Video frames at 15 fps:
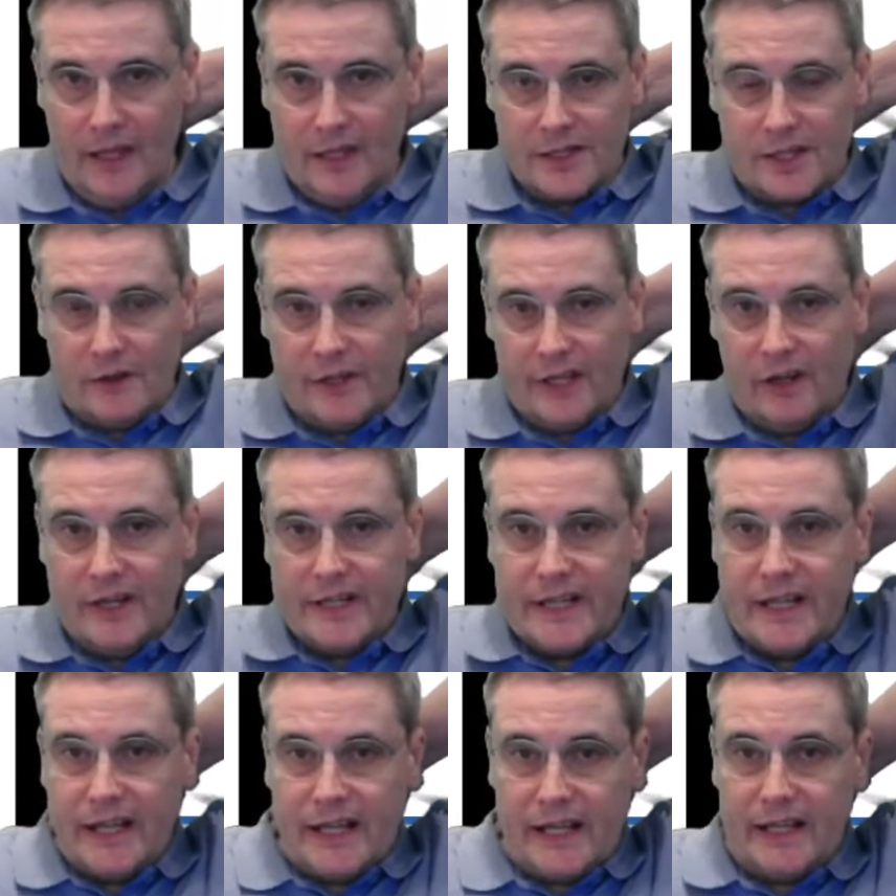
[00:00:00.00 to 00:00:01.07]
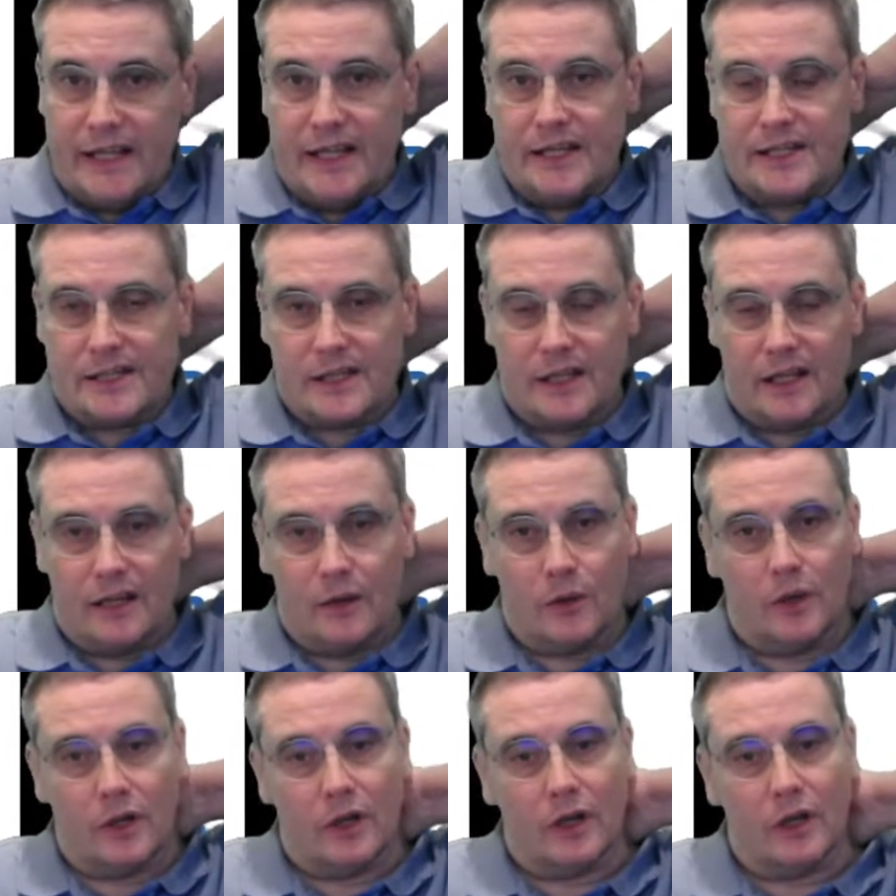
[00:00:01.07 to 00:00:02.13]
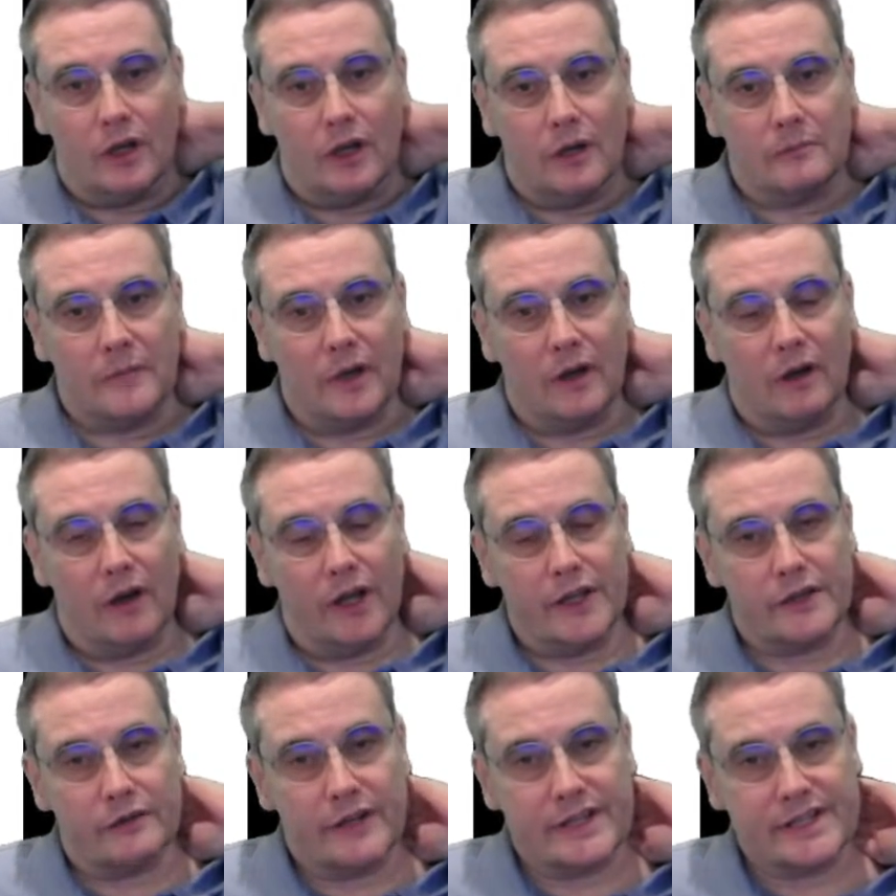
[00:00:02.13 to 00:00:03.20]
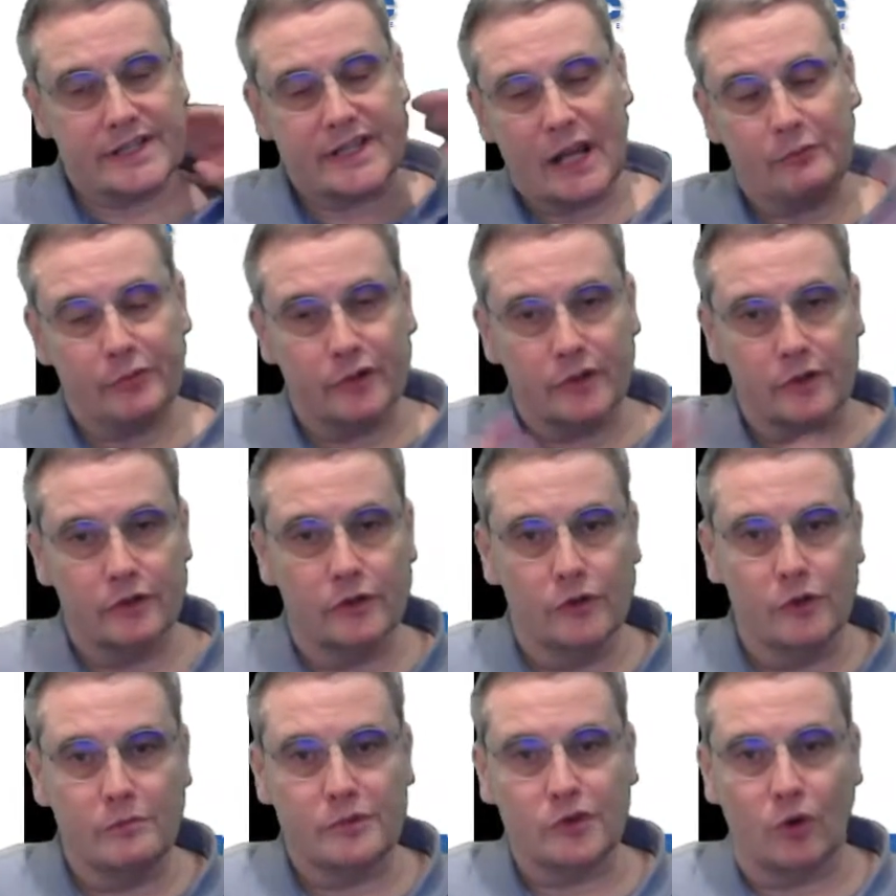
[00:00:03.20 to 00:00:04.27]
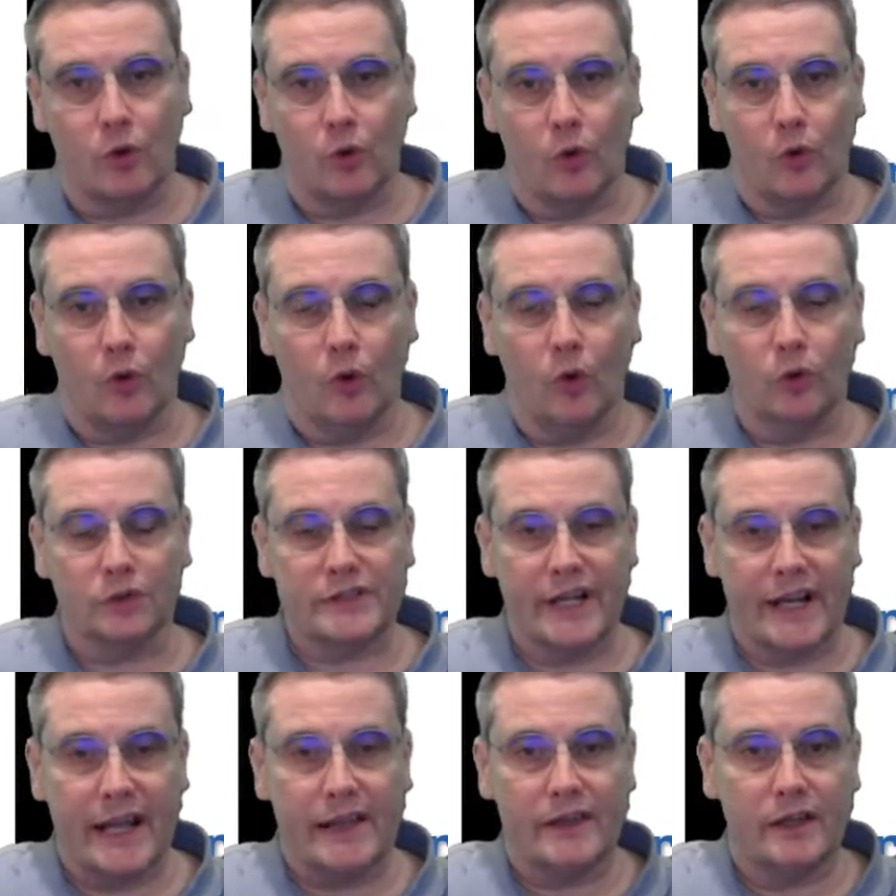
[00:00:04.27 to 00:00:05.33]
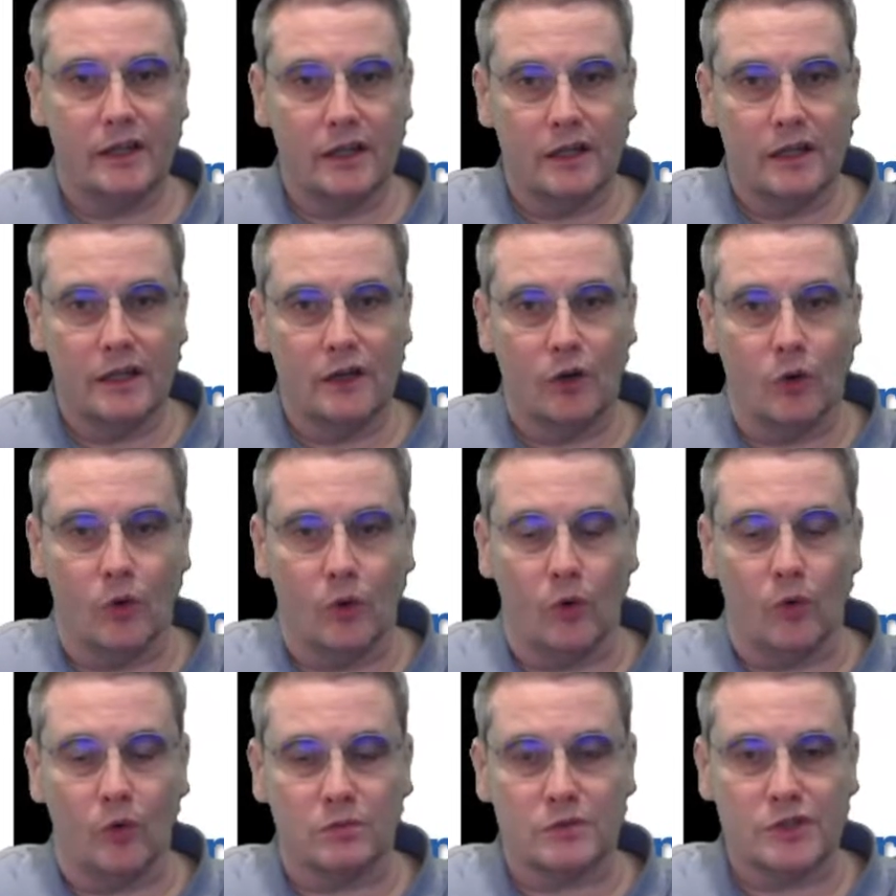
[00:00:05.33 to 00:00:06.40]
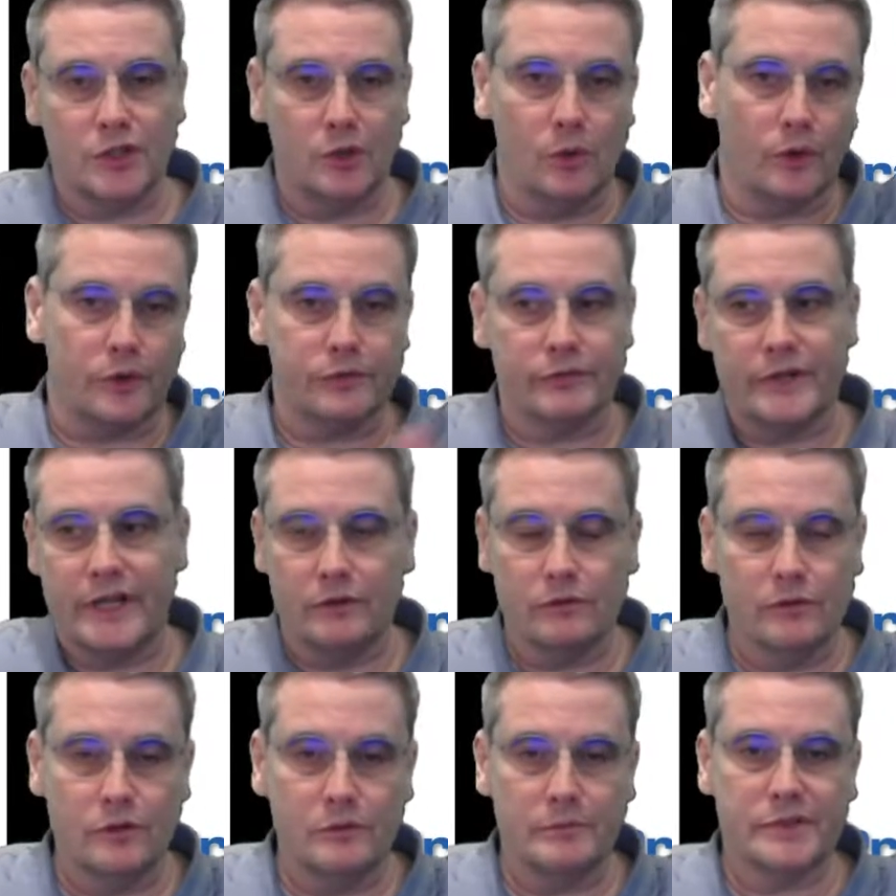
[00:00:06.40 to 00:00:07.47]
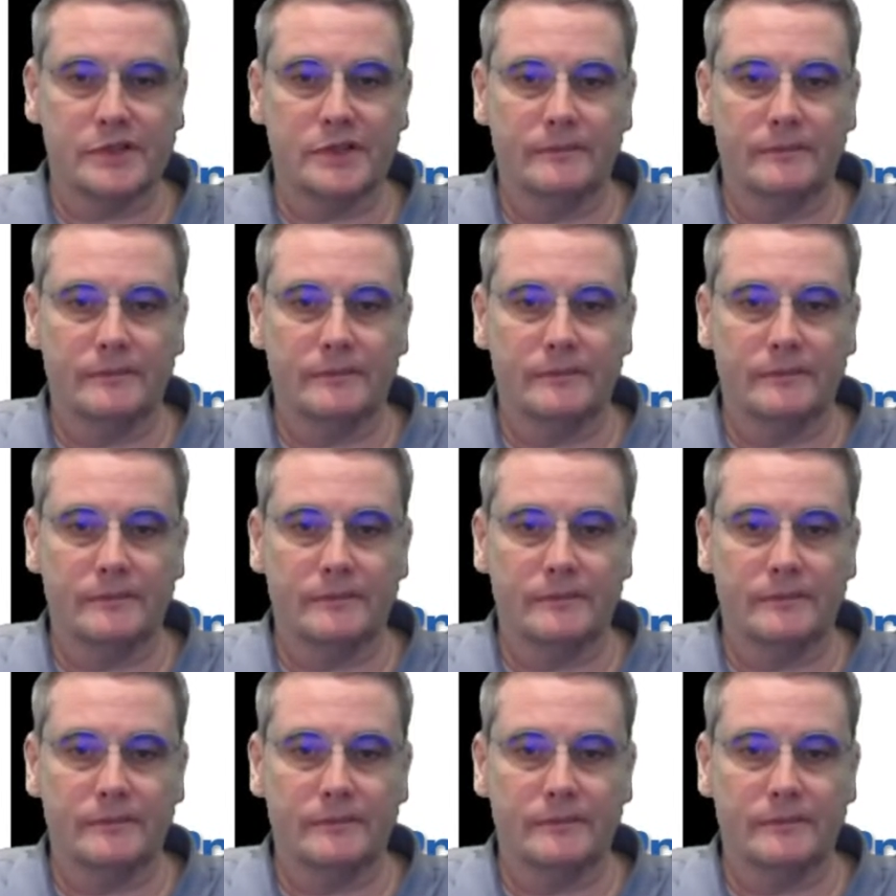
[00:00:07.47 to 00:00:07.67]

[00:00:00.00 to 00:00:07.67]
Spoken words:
So the idea is either in separate groups or all together or 2 or 3 groups,